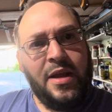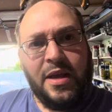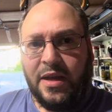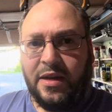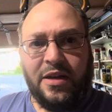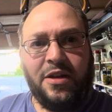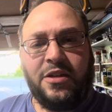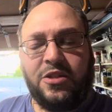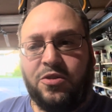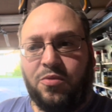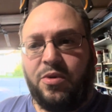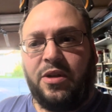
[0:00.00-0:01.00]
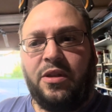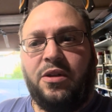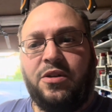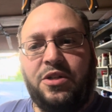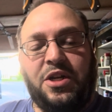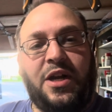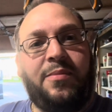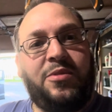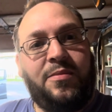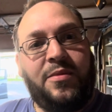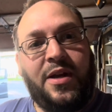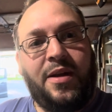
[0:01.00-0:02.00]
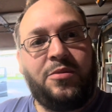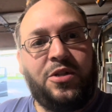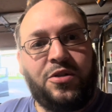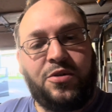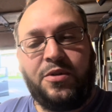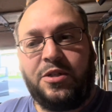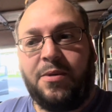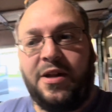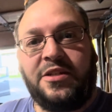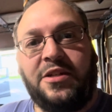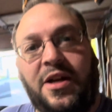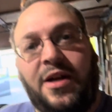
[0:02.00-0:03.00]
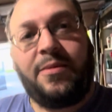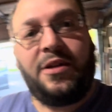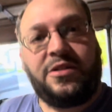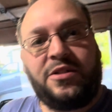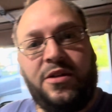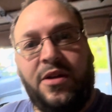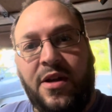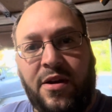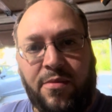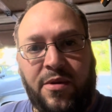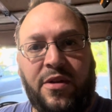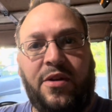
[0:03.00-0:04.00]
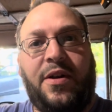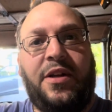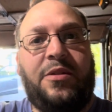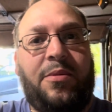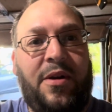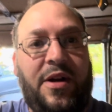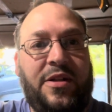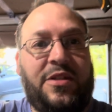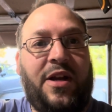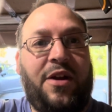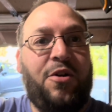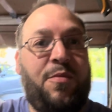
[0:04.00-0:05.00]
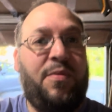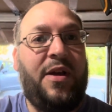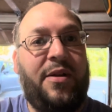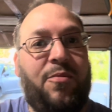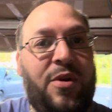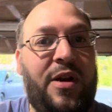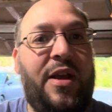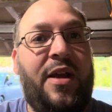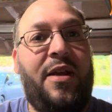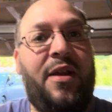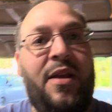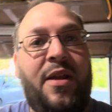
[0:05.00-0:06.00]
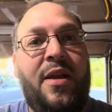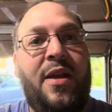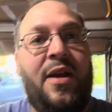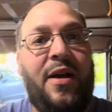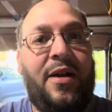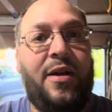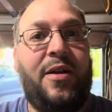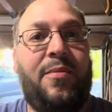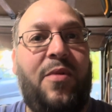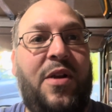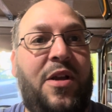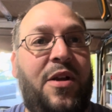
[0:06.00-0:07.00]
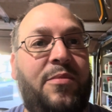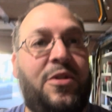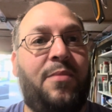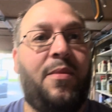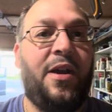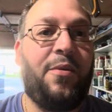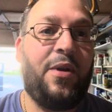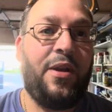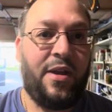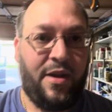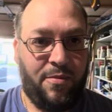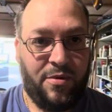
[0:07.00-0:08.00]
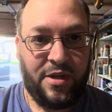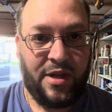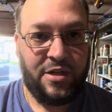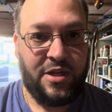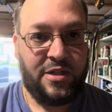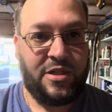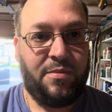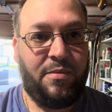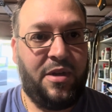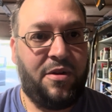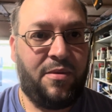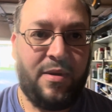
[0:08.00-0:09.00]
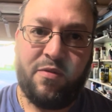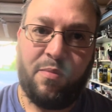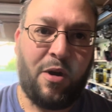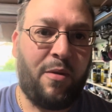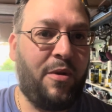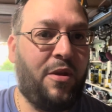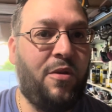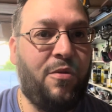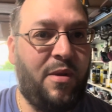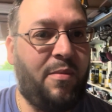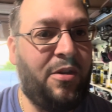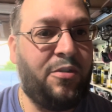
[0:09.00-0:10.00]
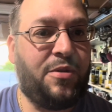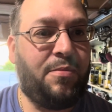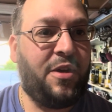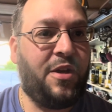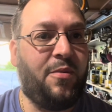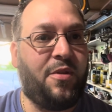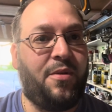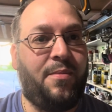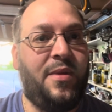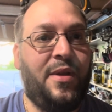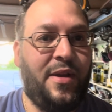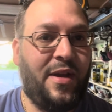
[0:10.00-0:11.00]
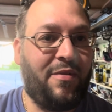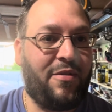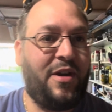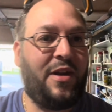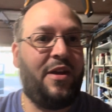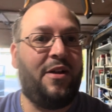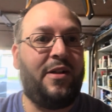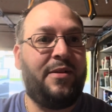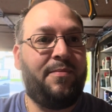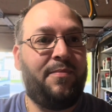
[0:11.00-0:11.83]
And he does really good jobs sometimes. He also responds to comments. Really great experience. I hope that one day when he comes up my way, I will get a chance to meet him, have a barbecue, maybe do some picking with him. Have a great day, y'all.